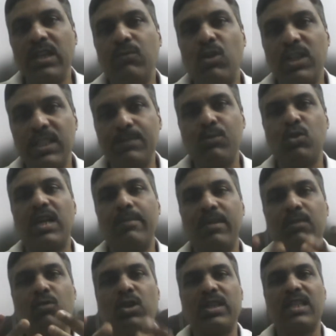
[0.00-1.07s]
what is
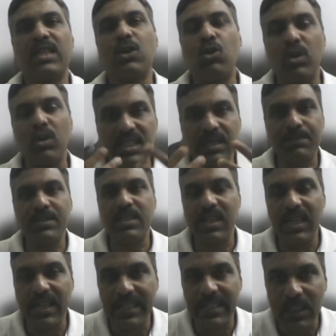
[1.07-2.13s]
programming, what are the concepts
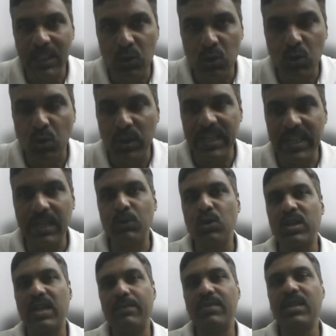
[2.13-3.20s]
related to coding and
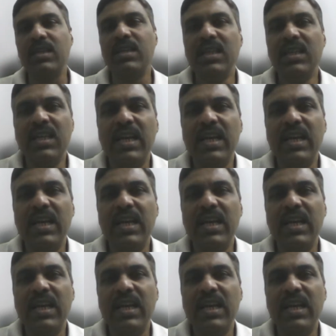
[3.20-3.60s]
programming.